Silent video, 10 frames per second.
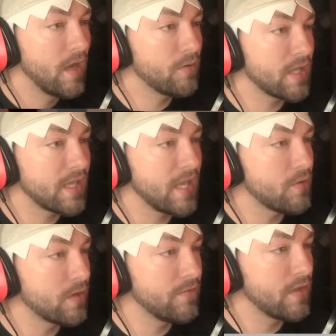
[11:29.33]
want to
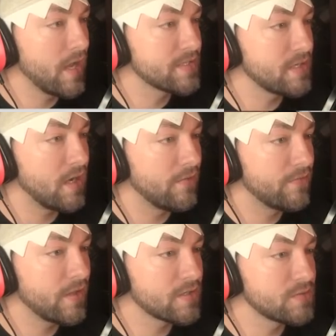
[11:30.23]
kick one of you guys off.
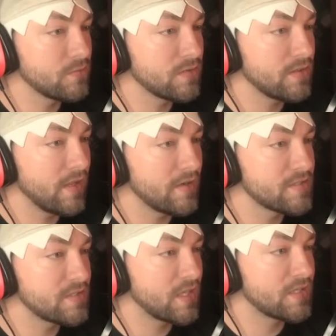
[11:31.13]
There's
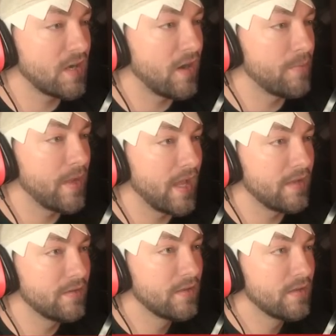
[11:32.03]
the guitar
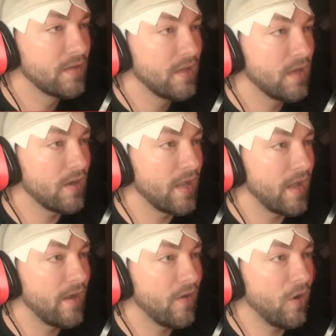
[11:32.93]
man. All right.
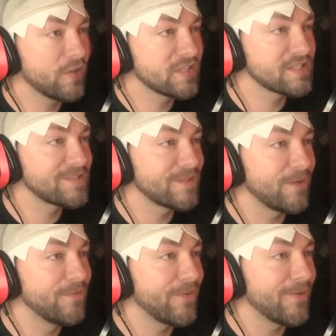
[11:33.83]
Oh, this is
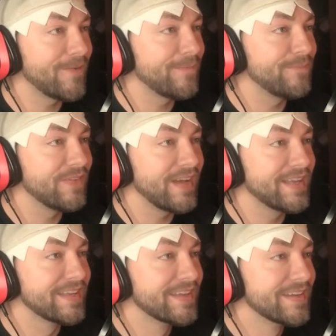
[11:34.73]
so full of
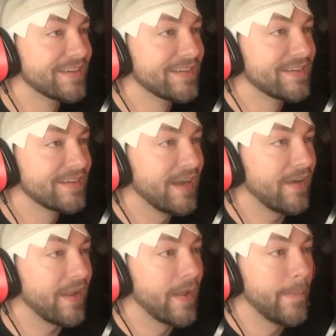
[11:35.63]
blood. All
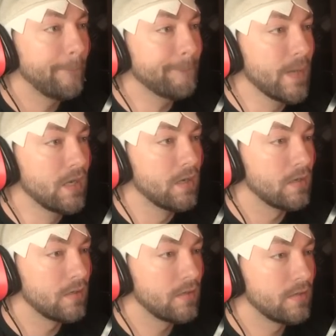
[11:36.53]
right. Ugh.
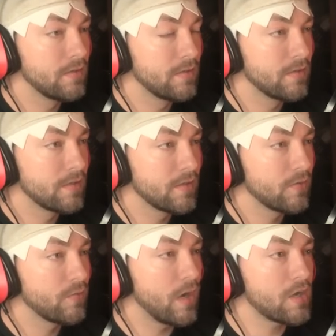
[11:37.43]

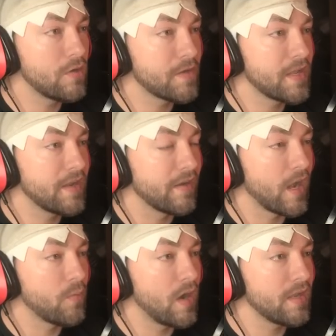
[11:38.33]
Walk over here.
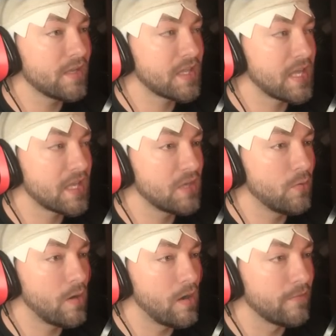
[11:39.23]
I want to kick
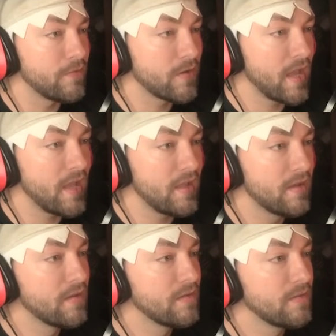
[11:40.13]
you off, okay?
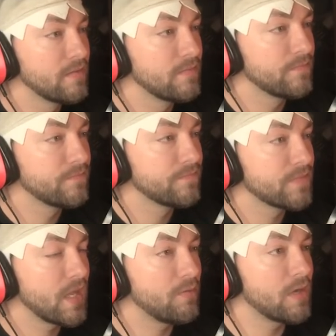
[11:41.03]

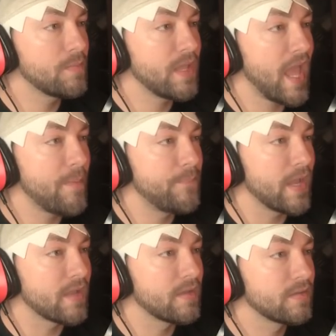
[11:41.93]
I want to be epic.